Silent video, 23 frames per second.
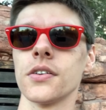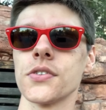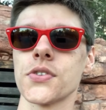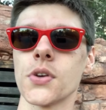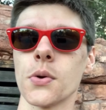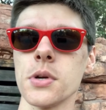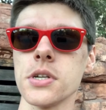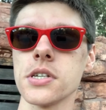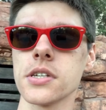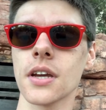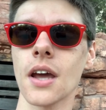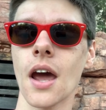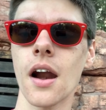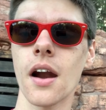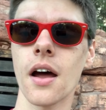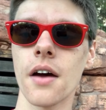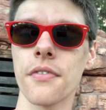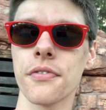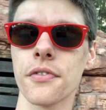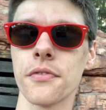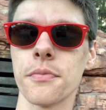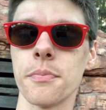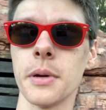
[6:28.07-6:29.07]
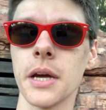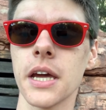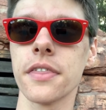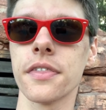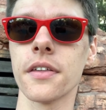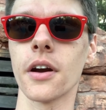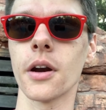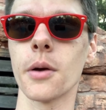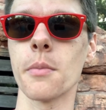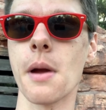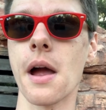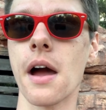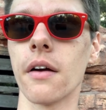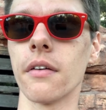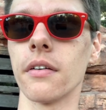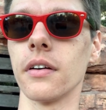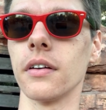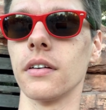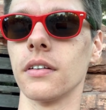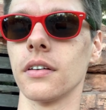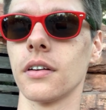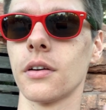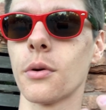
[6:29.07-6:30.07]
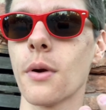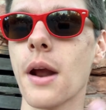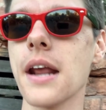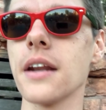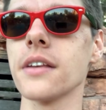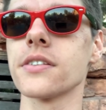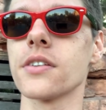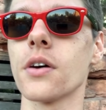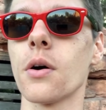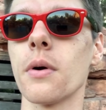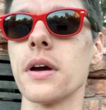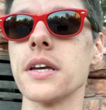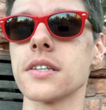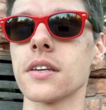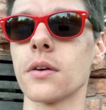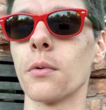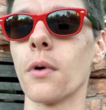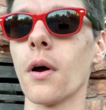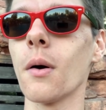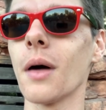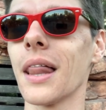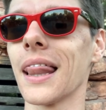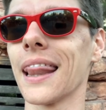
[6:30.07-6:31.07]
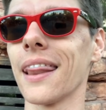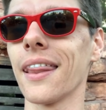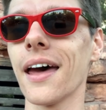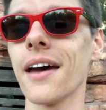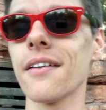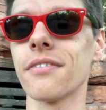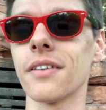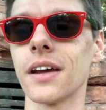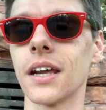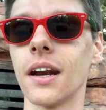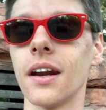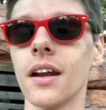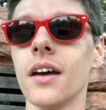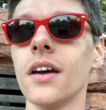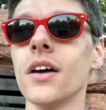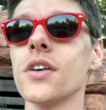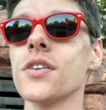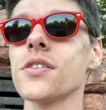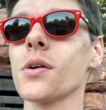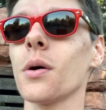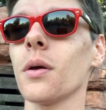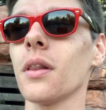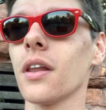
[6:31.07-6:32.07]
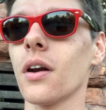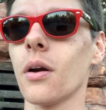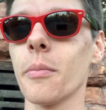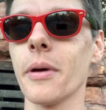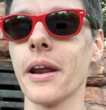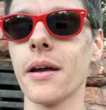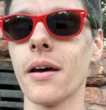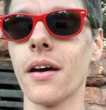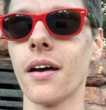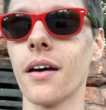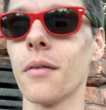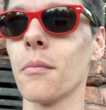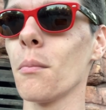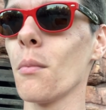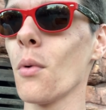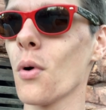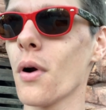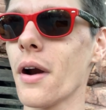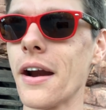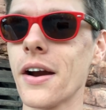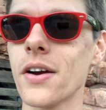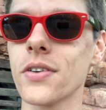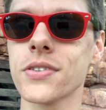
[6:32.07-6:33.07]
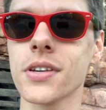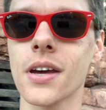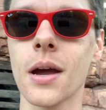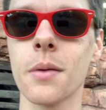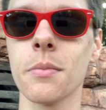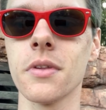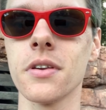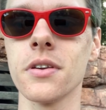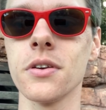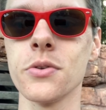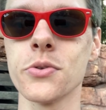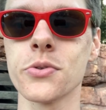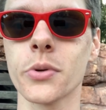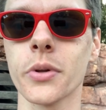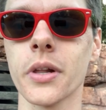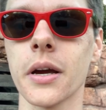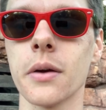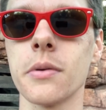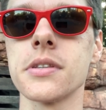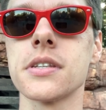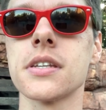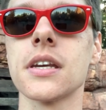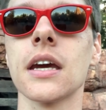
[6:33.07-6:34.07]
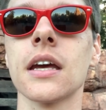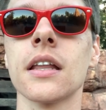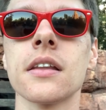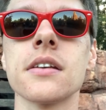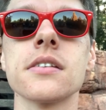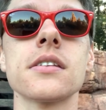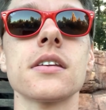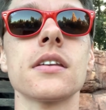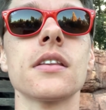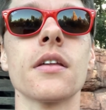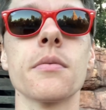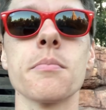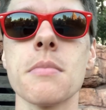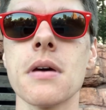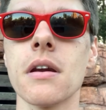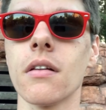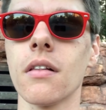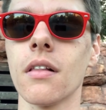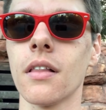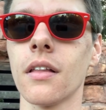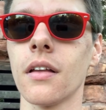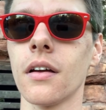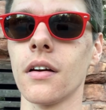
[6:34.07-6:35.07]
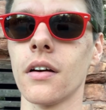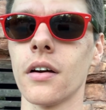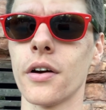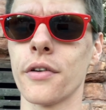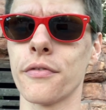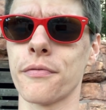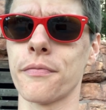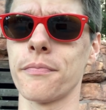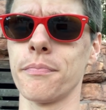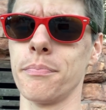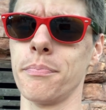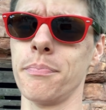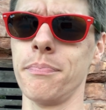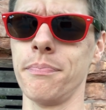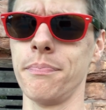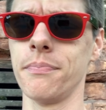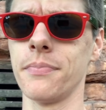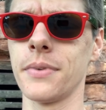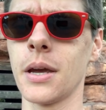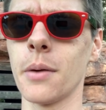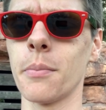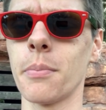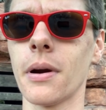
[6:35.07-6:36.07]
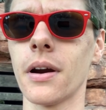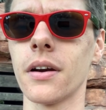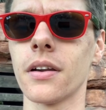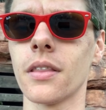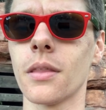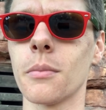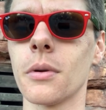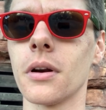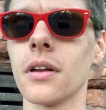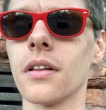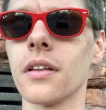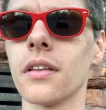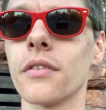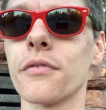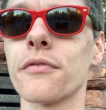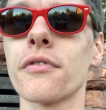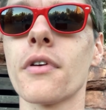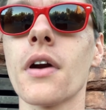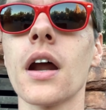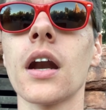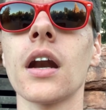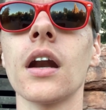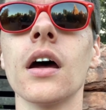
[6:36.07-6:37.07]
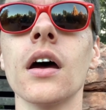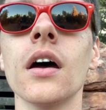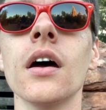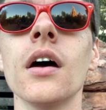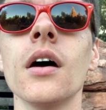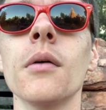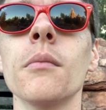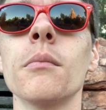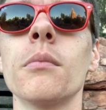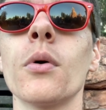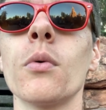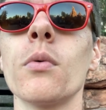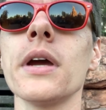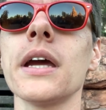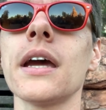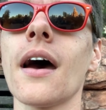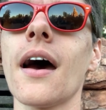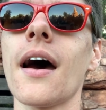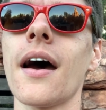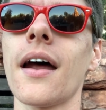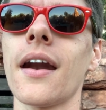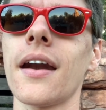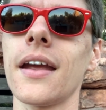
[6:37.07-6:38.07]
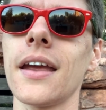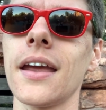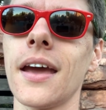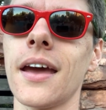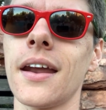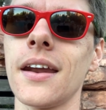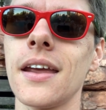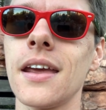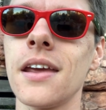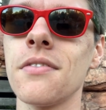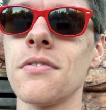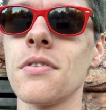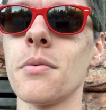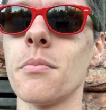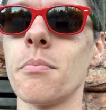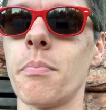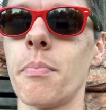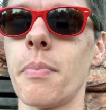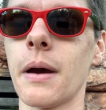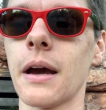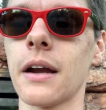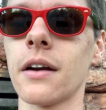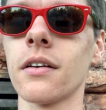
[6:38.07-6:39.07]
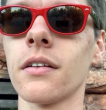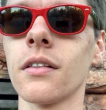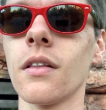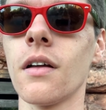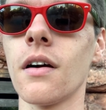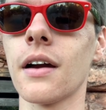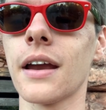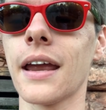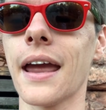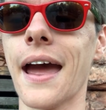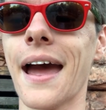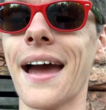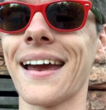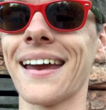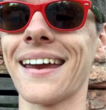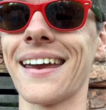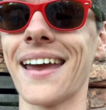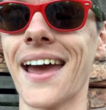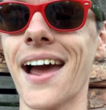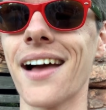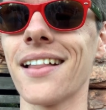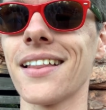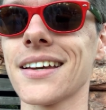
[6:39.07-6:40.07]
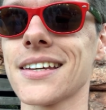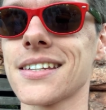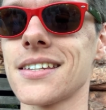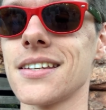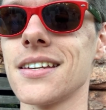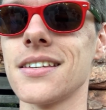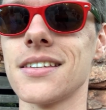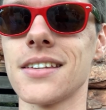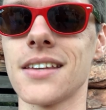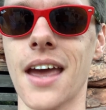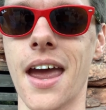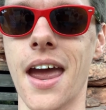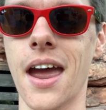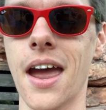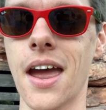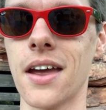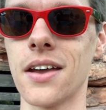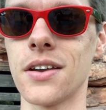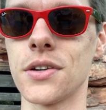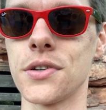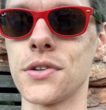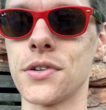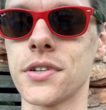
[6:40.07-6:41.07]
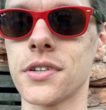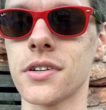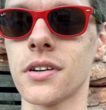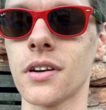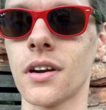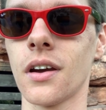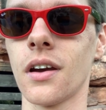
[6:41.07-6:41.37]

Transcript: So we just got off of Big Thunder Mountain, great as always, in row 11. So a little bit more airtime than usual, I would say, at least in the middle, or compared to the middle and the front. But we got an even better look at Galaxy's Edge.